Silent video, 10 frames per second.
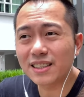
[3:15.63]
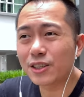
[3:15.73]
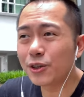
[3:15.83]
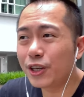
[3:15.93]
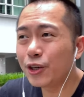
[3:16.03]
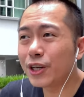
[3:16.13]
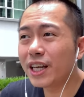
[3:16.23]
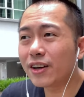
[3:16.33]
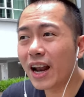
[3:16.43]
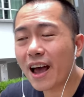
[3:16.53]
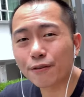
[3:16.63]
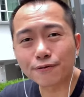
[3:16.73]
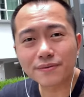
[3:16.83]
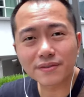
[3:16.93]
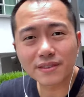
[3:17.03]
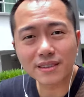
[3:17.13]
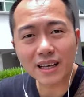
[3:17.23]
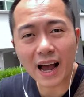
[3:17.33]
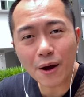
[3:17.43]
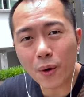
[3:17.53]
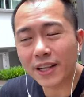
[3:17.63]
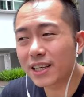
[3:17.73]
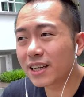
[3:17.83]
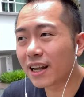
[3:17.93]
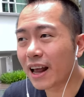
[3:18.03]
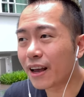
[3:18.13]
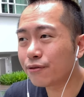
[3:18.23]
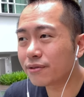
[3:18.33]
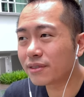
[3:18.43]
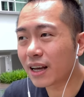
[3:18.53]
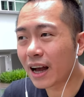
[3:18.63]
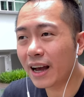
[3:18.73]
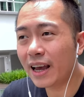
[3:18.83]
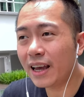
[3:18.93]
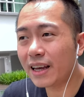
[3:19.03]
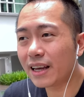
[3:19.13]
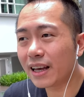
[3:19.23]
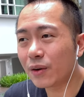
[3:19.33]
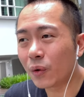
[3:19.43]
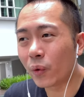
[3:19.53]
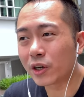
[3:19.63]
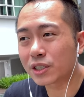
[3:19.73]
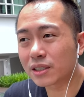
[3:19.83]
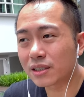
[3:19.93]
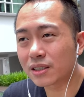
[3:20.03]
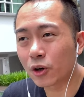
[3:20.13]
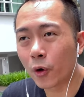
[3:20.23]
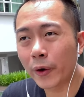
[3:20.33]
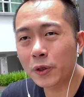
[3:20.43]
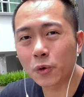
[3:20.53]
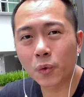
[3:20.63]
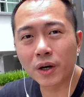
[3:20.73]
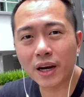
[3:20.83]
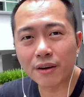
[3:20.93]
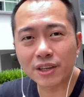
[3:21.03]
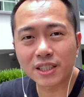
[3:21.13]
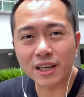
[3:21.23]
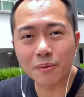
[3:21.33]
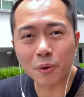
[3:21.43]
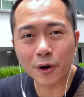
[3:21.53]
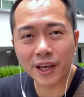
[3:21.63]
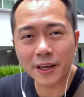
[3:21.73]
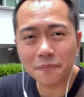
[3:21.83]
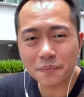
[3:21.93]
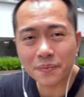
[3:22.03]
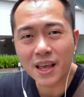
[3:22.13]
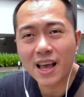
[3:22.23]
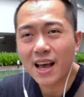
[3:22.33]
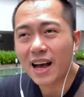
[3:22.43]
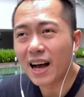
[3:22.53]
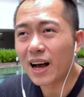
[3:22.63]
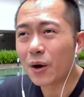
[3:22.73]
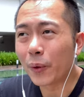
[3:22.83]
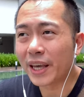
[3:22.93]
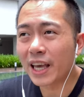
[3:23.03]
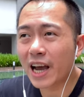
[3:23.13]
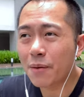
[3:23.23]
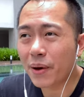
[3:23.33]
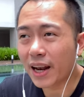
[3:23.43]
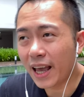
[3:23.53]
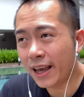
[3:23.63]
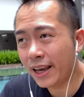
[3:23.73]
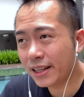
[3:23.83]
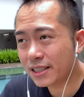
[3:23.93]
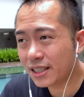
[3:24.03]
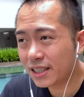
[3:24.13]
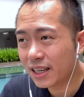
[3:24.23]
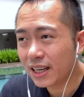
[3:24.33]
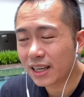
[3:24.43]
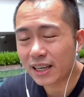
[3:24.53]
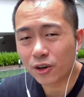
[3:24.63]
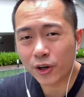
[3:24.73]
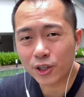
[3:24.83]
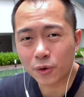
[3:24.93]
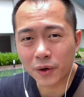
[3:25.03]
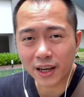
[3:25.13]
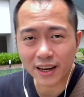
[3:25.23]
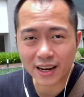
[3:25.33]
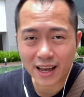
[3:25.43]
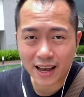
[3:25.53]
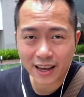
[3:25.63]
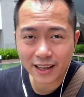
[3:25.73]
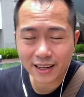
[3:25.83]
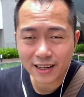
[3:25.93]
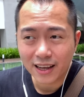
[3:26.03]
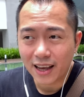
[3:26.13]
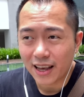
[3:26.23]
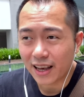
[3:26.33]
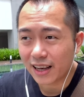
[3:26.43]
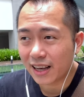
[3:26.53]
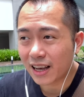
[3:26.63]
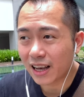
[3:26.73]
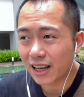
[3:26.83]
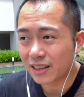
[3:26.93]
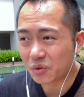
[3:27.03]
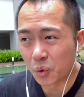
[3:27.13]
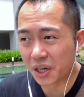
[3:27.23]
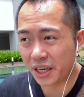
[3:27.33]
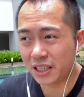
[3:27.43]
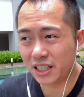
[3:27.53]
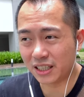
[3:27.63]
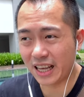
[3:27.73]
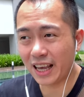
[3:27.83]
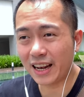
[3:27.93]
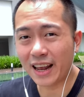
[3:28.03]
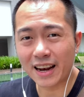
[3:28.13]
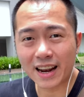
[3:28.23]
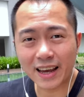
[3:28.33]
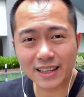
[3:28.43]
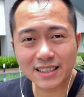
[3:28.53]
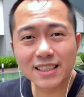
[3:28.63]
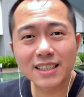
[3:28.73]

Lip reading: You need a life. I wanted a life. I was going to work every single morning, waking up at 8, going to work at 9, working till 8 at night,